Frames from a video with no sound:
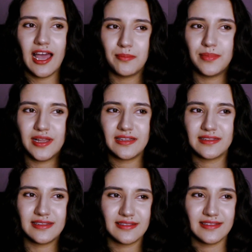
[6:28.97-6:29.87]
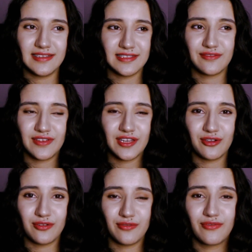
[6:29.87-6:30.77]
I plan this
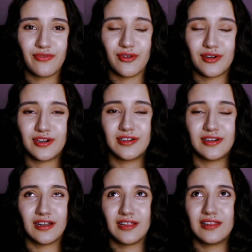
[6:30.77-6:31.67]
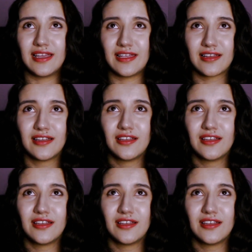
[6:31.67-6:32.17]
video for like